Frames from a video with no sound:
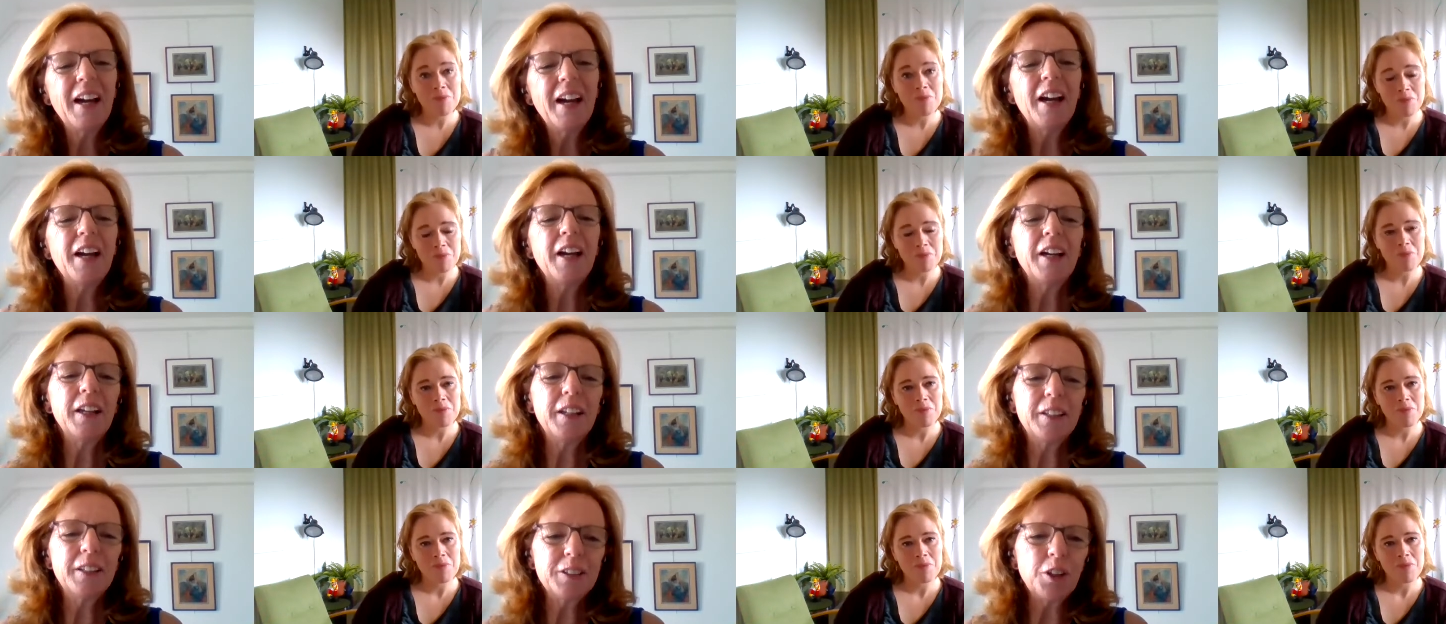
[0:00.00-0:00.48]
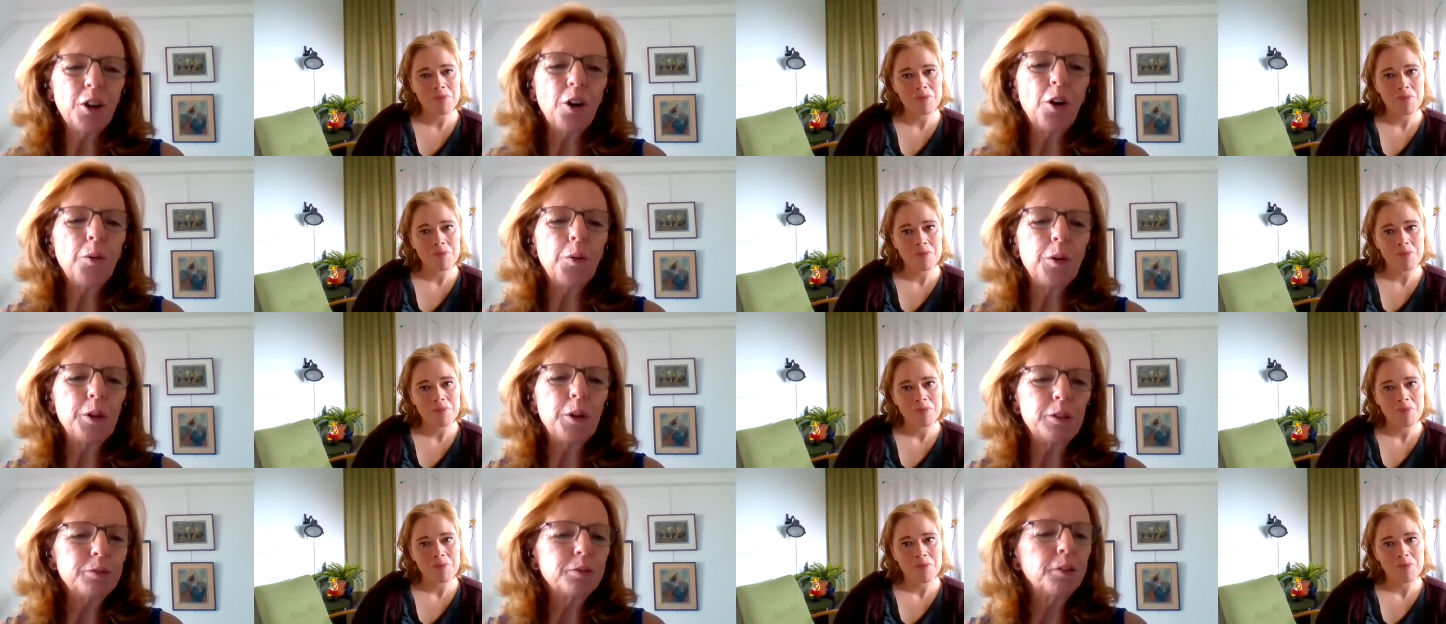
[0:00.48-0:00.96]
Speaker 1: It's
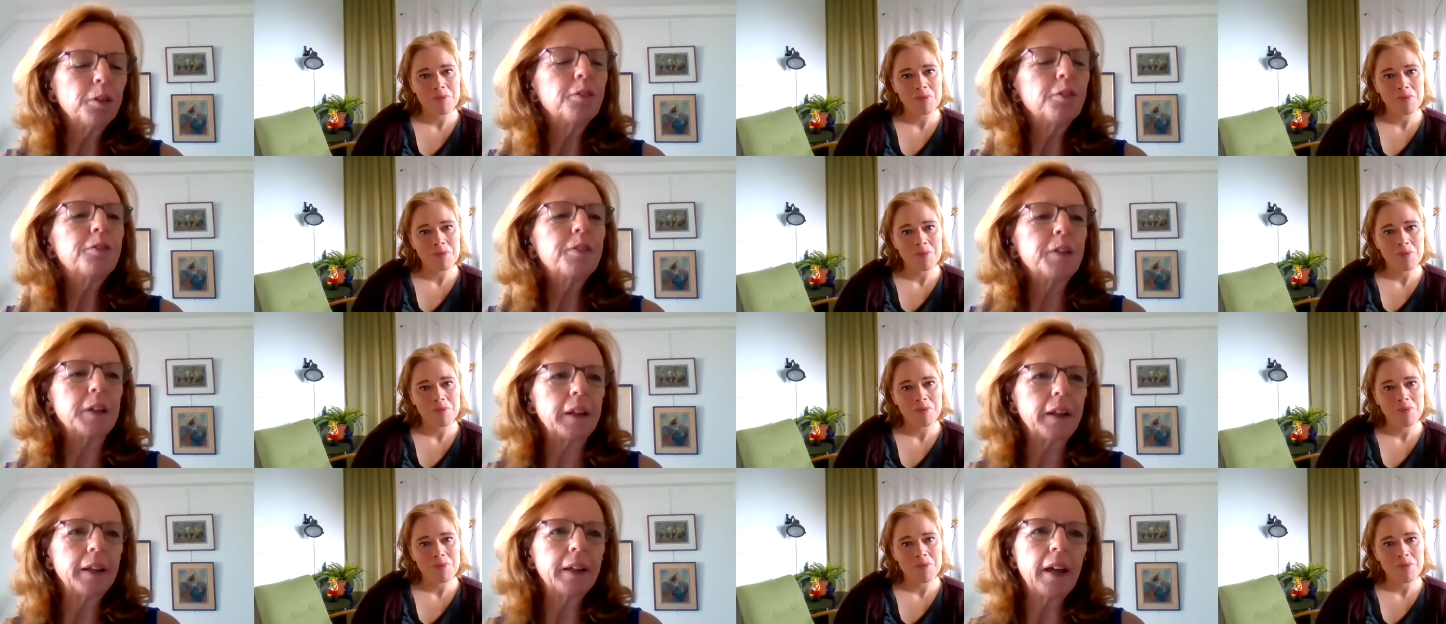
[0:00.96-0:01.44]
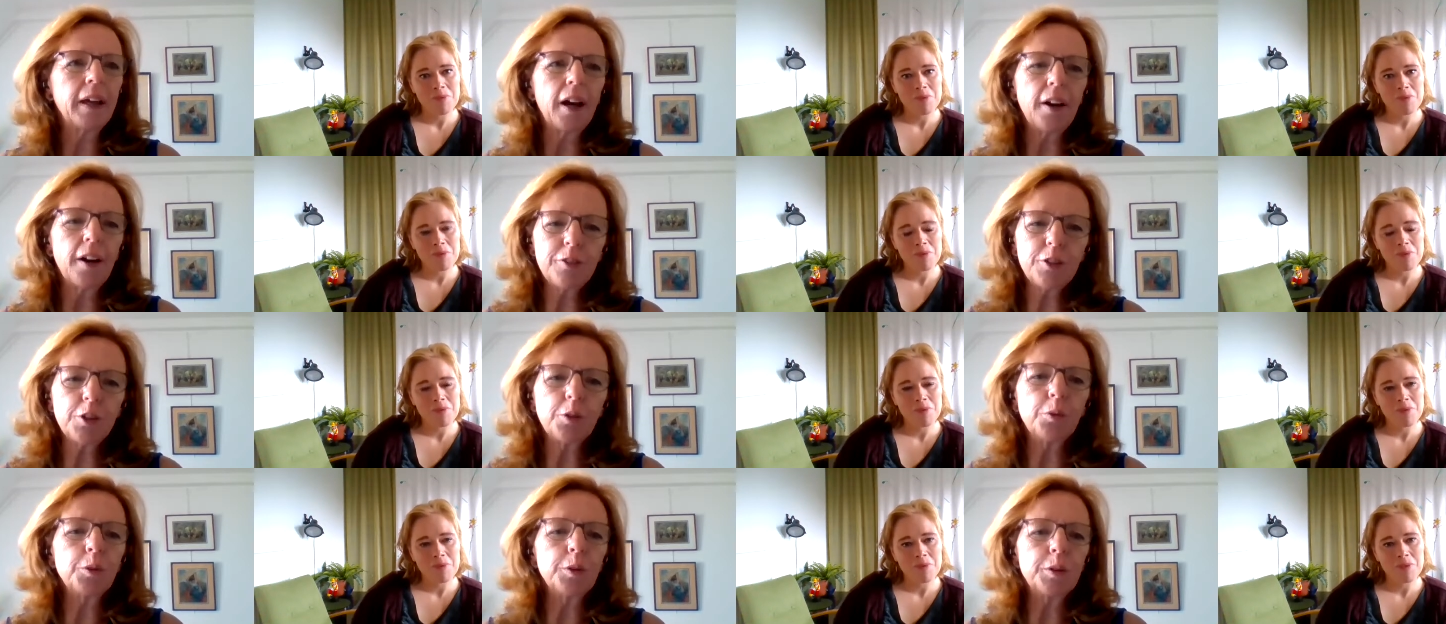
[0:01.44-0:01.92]
always fulfilling
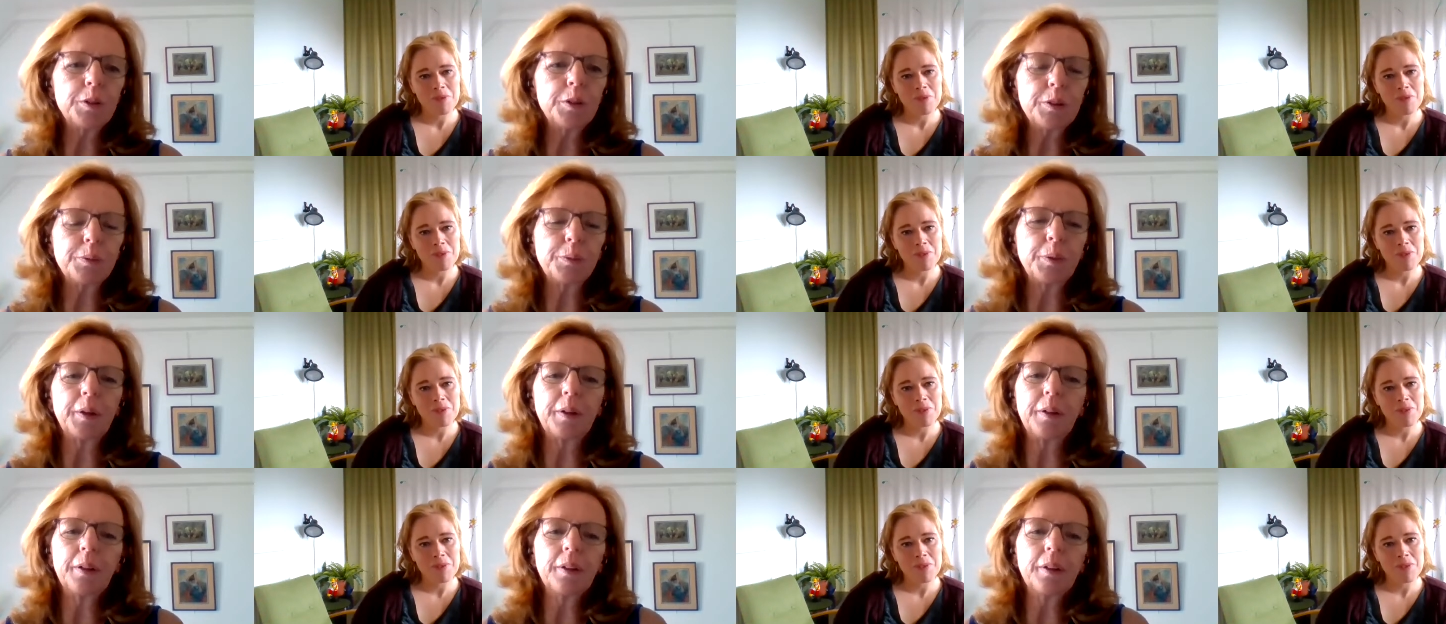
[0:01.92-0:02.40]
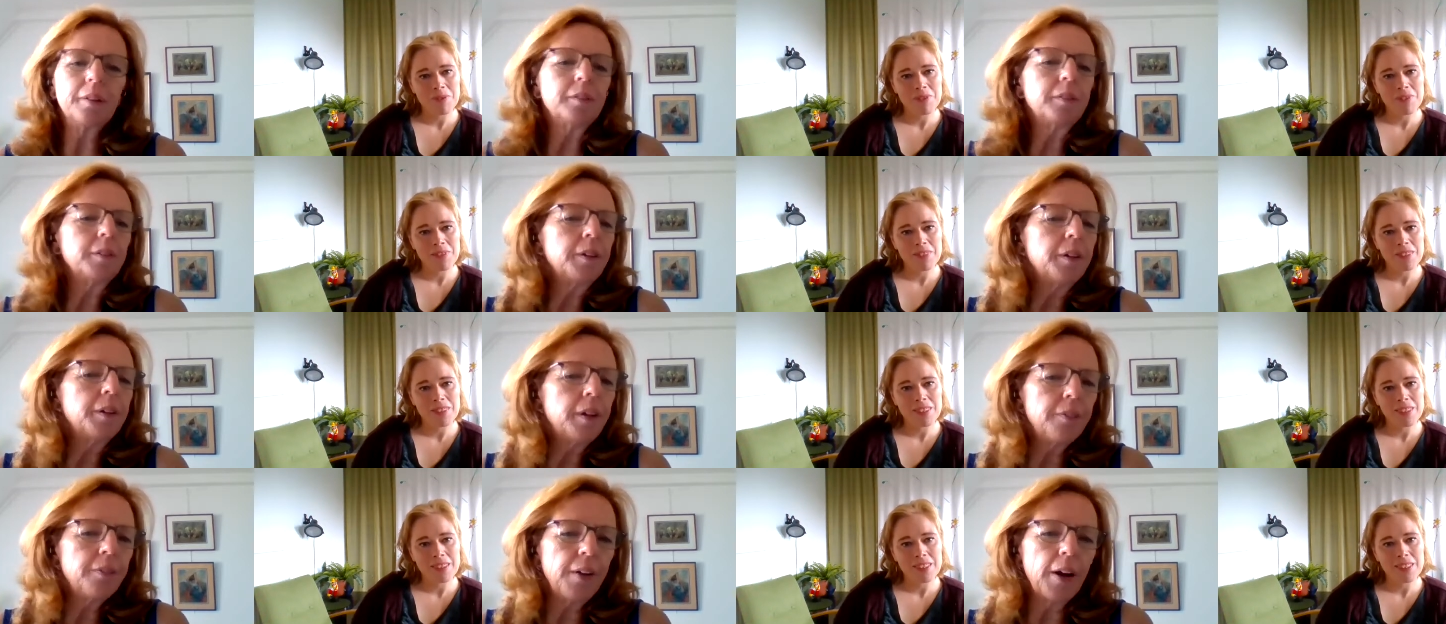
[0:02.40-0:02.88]
afterwards when
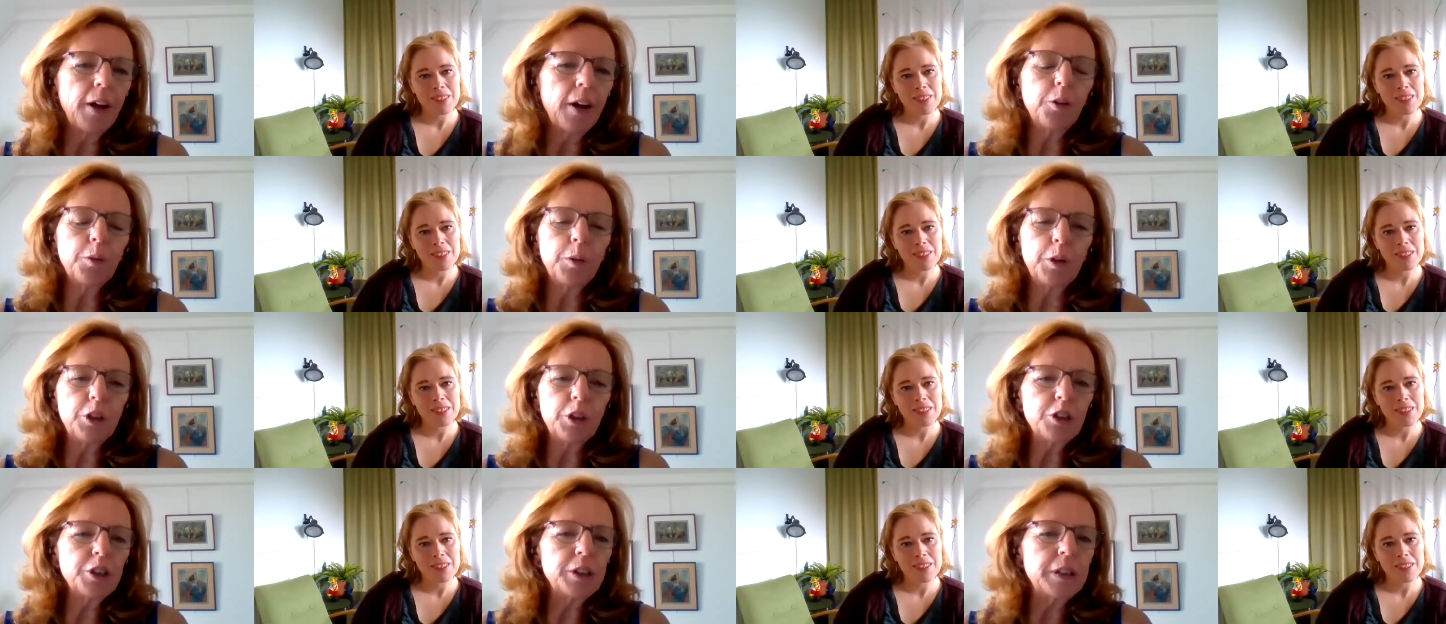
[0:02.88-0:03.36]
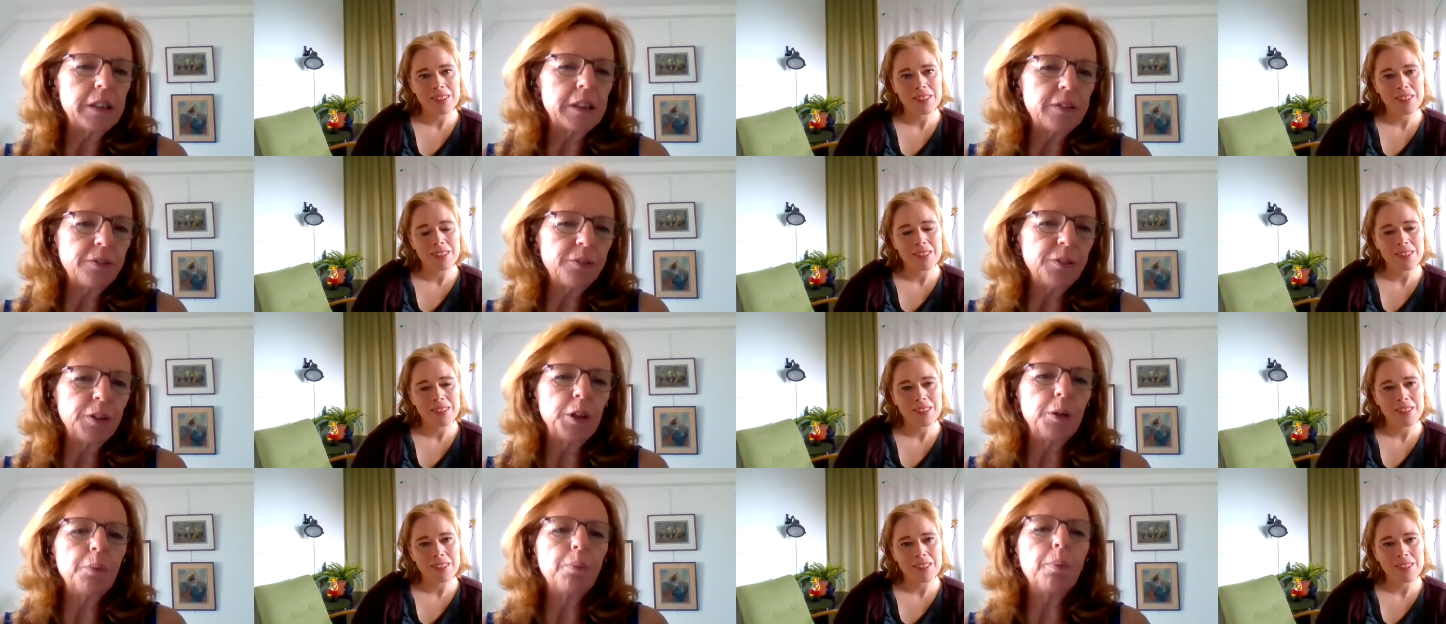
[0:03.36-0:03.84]
evaluations,
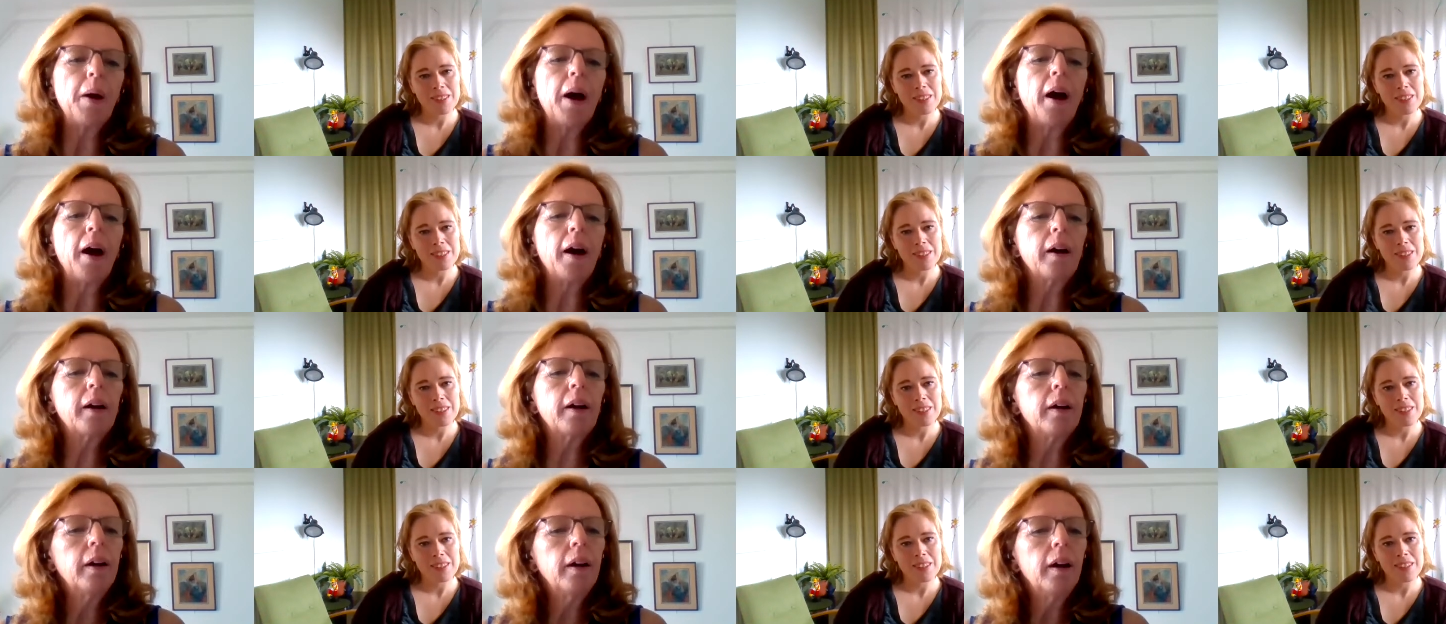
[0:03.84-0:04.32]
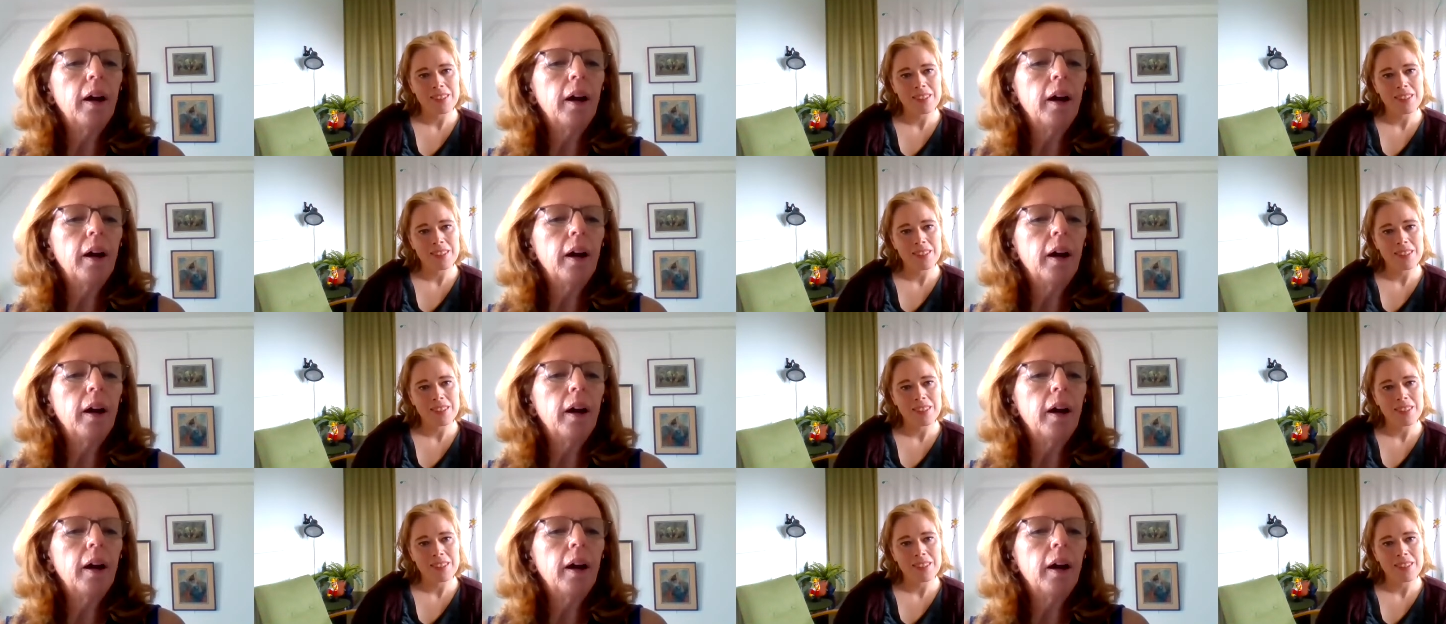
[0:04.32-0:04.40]
feedback,